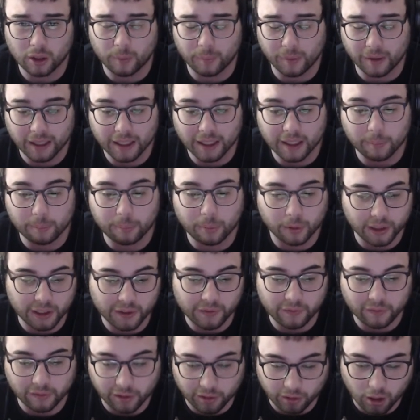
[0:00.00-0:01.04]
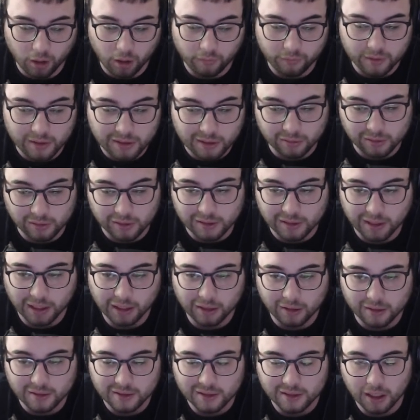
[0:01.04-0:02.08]
I've been kind of putting everything off until today
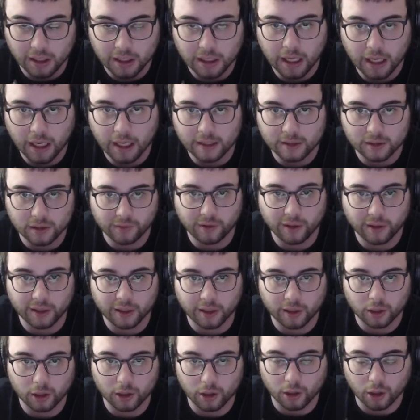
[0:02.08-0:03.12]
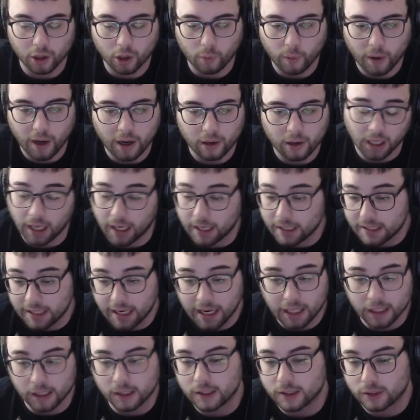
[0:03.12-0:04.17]
on a Sunday so everything can go out. And
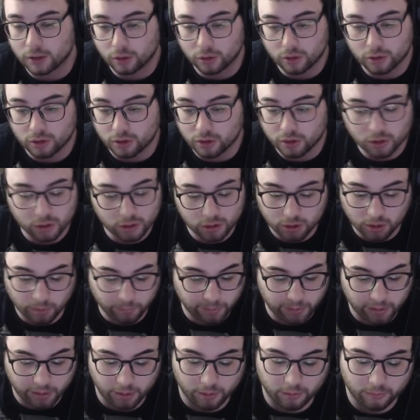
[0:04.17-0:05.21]
yeah, let's just jump in here.